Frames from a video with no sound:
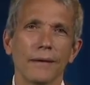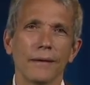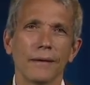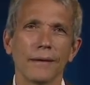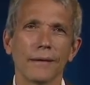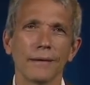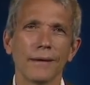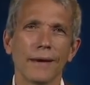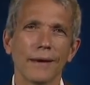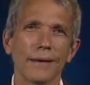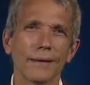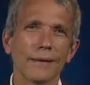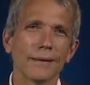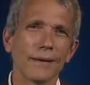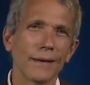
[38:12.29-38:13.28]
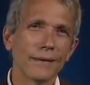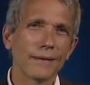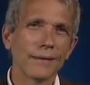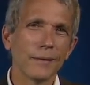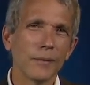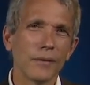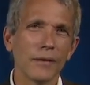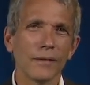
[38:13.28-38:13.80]
They're not
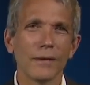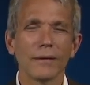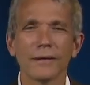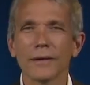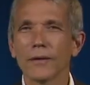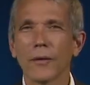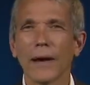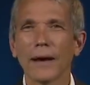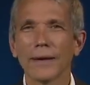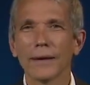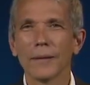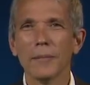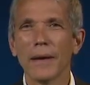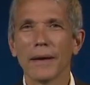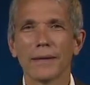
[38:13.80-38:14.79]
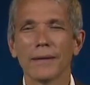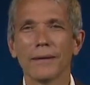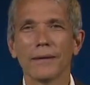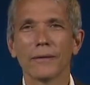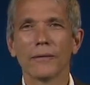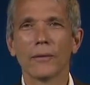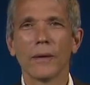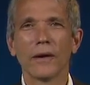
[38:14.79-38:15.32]
accustomed to the Socratic method
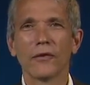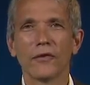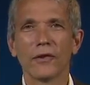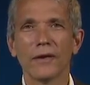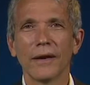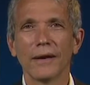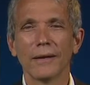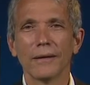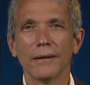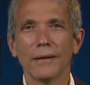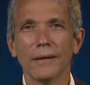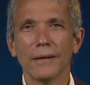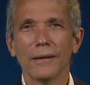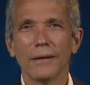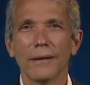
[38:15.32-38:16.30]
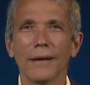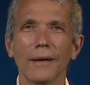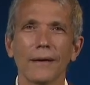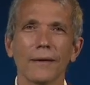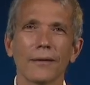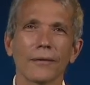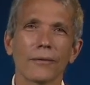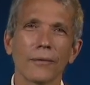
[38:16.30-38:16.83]
of questioning. They're
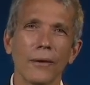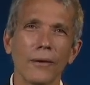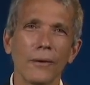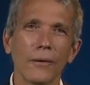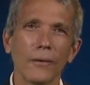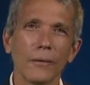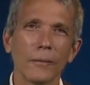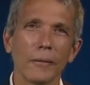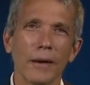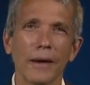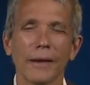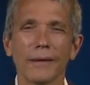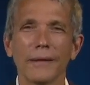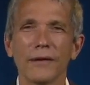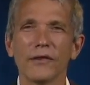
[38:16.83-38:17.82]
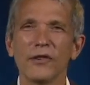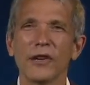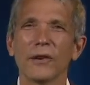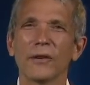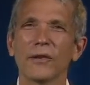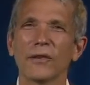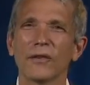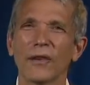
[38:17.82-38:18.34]
thrown by the sheer
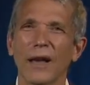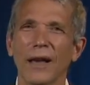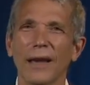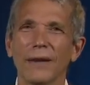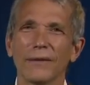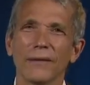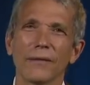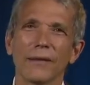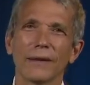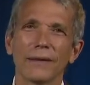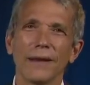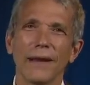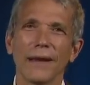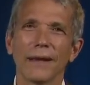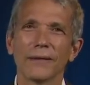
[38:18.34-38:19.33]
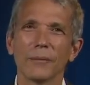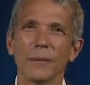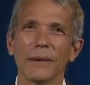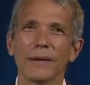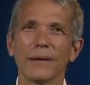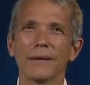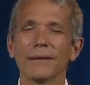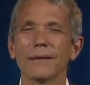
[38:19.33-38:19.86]
size of the class
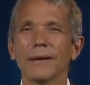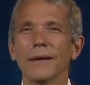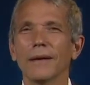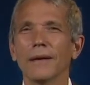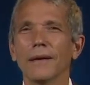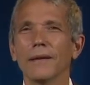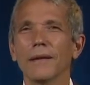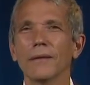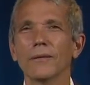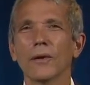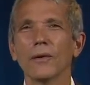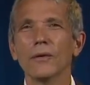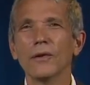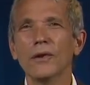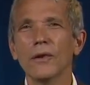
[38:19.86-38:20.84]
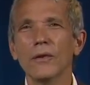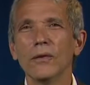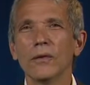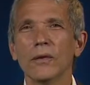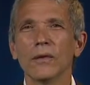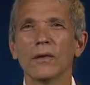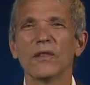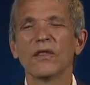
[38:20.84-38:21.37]
because they've grown used to
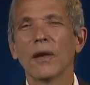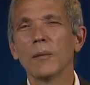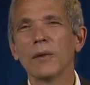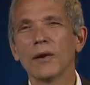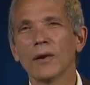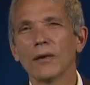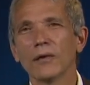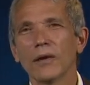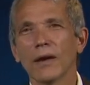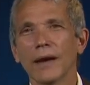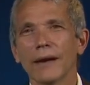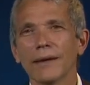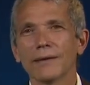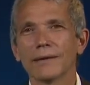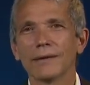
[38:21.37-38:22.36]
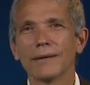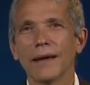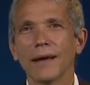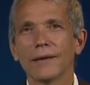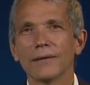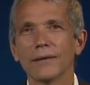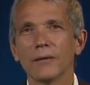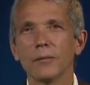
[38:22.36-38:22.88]
the seminar sized
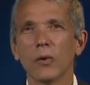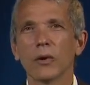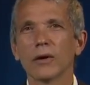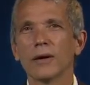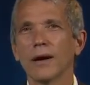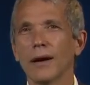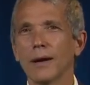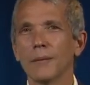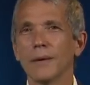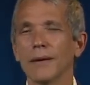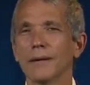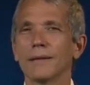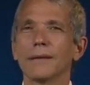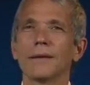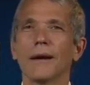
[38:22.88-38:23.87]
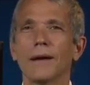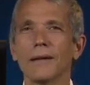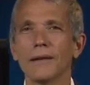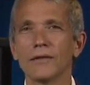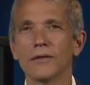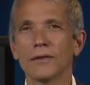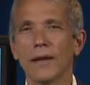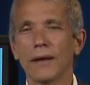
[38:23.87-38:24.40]
classes more common at the
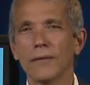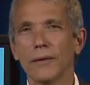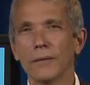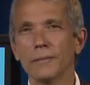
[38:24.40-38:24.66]
college level.